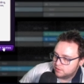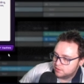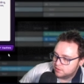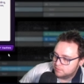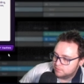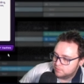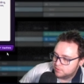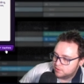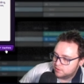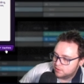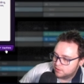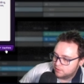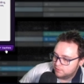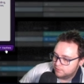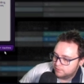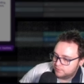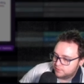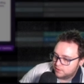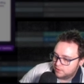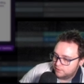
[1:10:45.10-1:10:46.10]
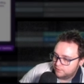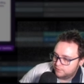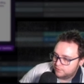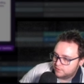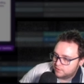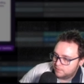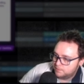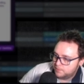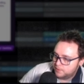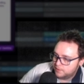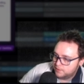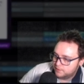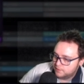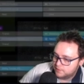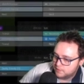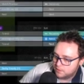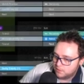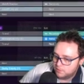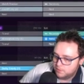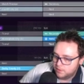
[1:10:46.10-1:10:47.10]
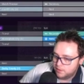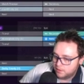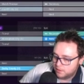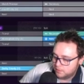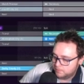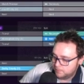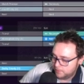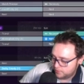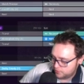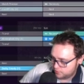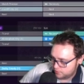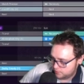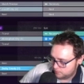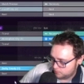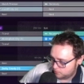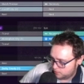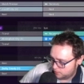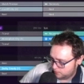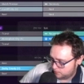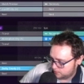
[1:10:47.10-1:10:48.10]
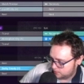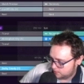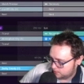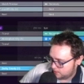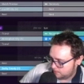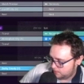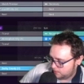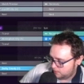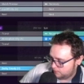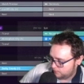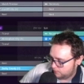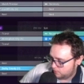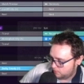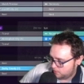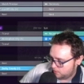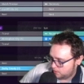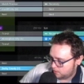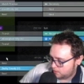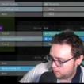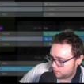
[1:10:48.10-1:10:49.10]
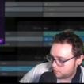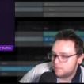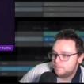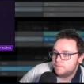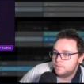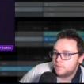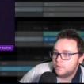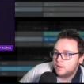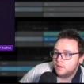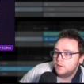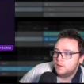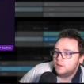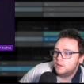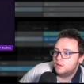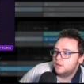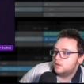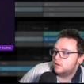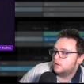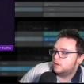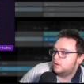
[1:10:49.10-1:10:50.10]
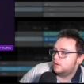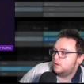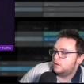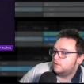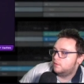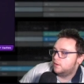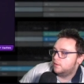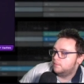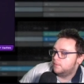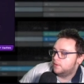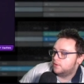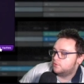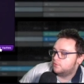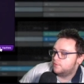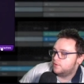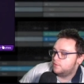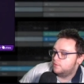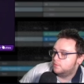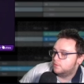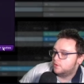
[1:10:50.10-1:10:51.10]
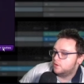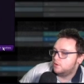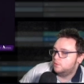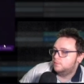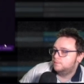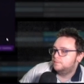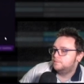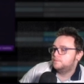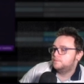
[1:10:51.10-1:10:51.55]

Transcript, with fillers: because I'm sick of seeing set pieces going in. I'm going to make sure that one of those is happening every week. All right, match review. Go.